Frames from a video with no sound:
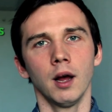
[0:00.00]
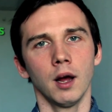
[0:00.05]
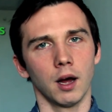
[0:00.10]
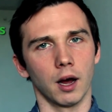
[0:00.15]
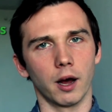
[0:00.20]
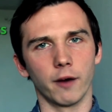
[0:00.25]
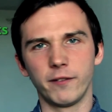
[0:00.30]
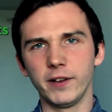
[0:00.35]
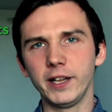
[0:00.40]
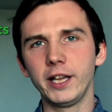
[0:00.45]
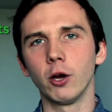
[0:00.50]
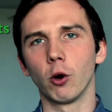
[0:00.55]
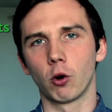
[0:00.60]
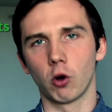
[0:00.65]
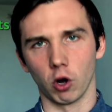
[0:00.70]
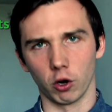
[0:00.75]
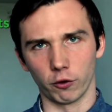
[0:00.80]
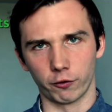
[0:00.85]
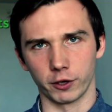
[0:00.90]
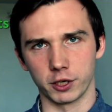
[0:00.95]
uh, video
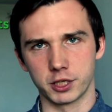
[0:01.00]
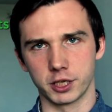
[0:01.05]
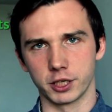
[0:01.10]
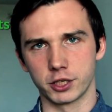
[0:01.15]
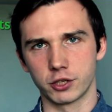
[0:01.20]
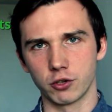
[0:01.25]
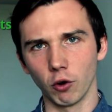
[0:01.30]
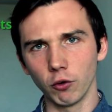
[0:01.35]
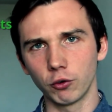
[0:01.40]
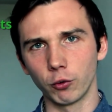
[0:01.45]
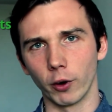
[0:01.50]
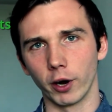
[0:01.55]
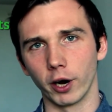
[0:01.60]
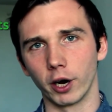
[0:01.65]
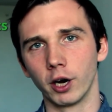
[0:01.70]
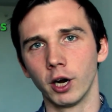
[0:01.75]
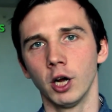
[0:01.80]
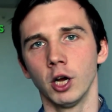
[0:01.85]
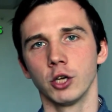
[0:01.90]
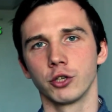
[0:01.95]
conferencing software,